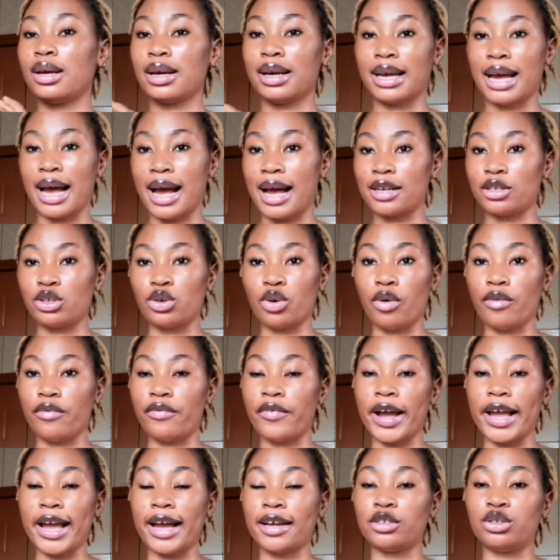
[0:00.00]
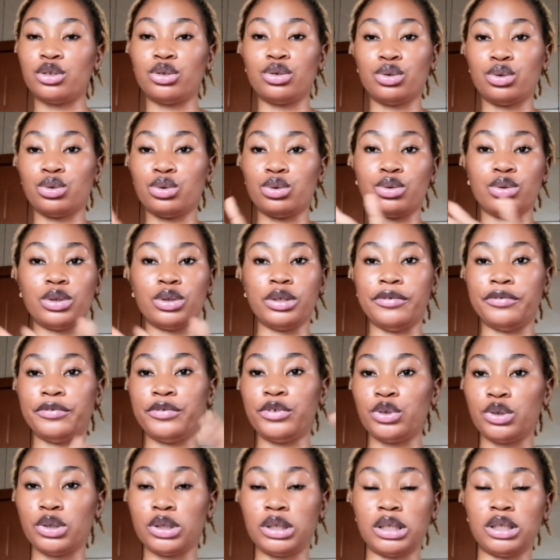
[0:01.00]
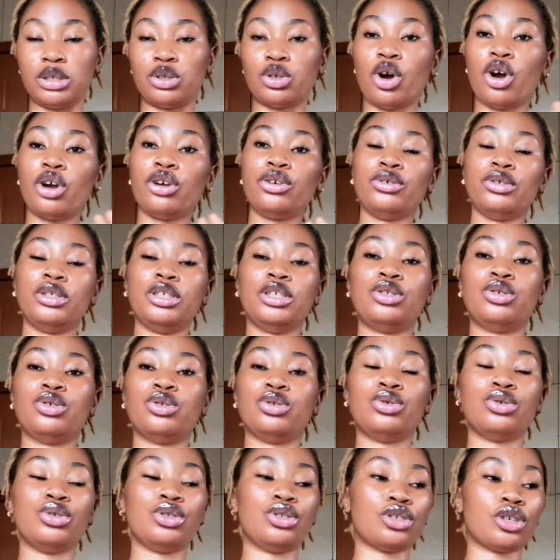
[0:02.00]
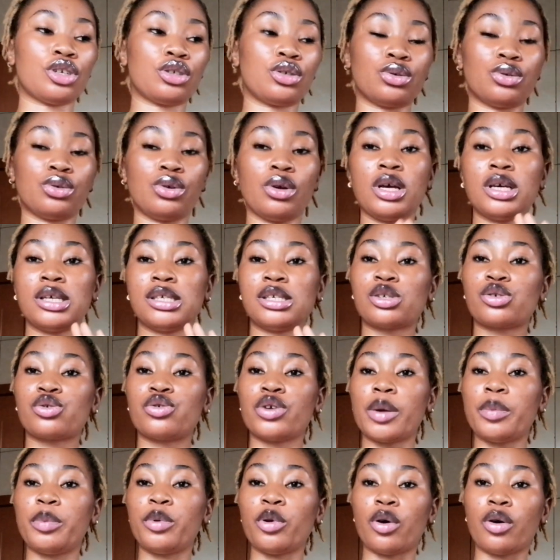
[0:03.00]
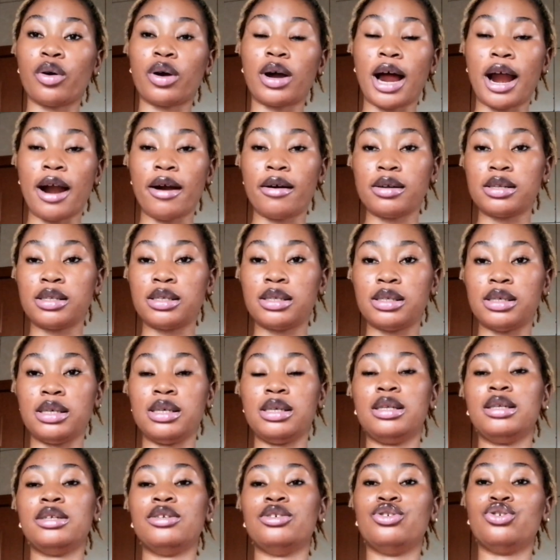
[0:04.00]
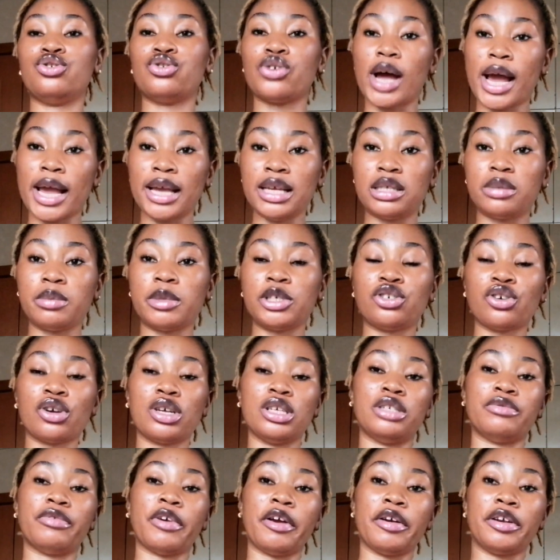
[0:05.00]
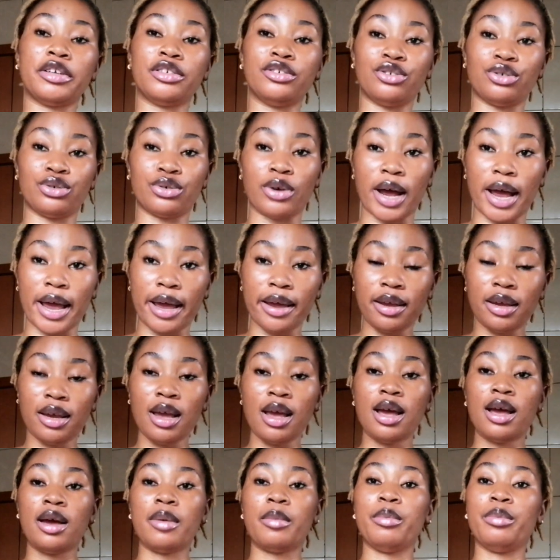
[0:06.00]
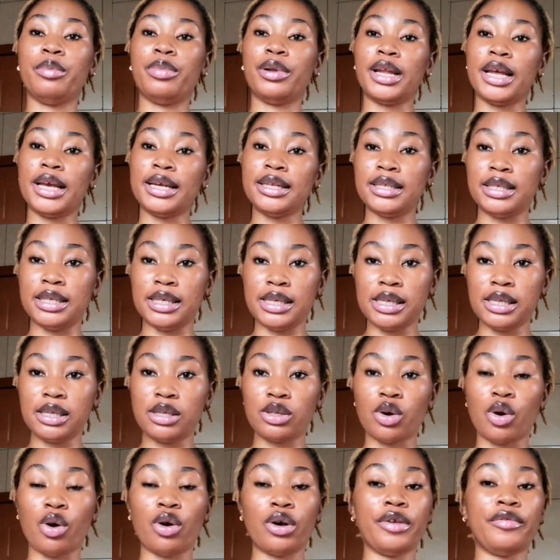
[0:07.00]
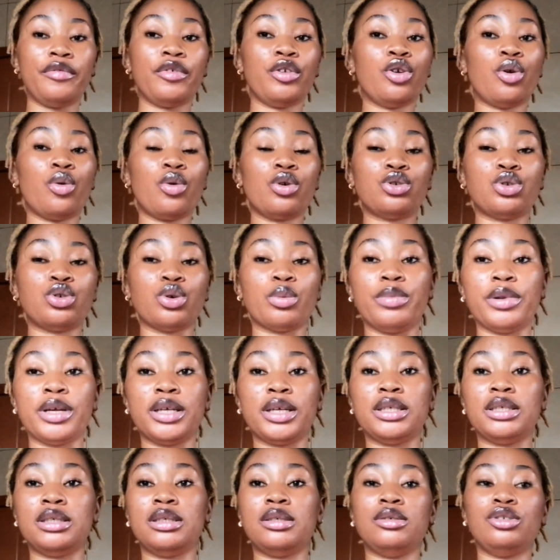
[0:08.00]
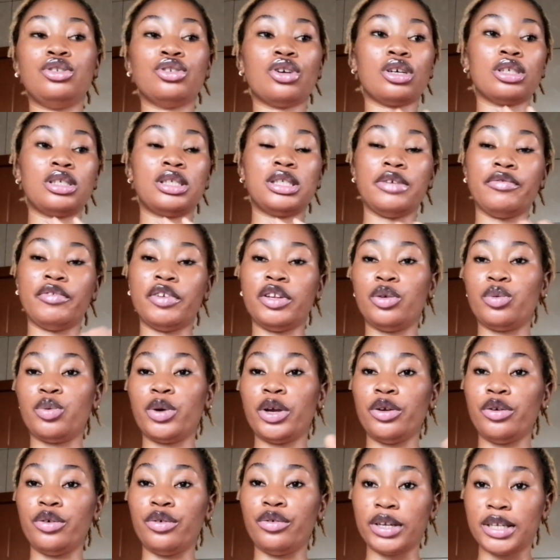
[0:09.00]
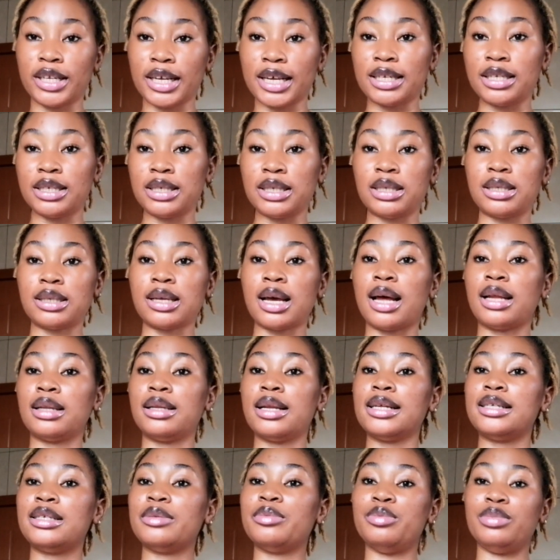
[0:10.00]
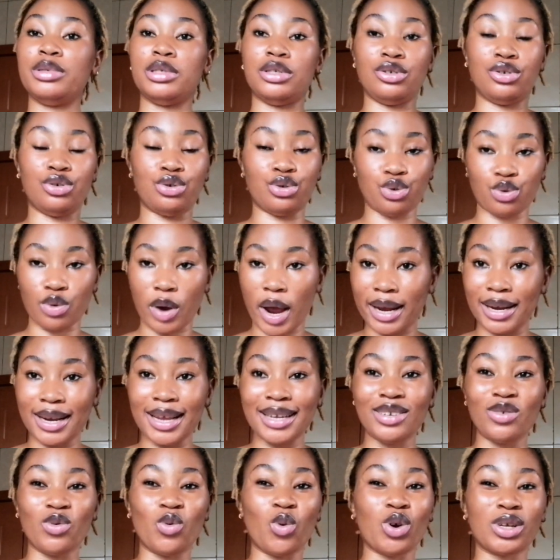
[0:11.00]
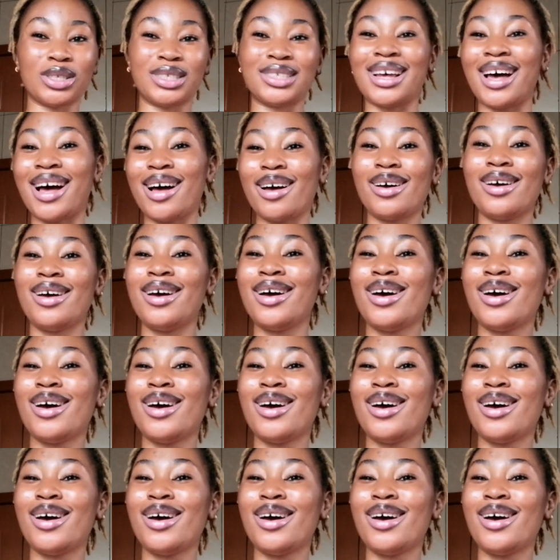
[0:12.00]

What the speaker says: gas or fire to infuse it. All you need to do is just to scrape your carrot seed, dry it, make sure it's very dry, blend it, or if you don't want to blend it, just leave it the way you grated it and let it be dry. Let the water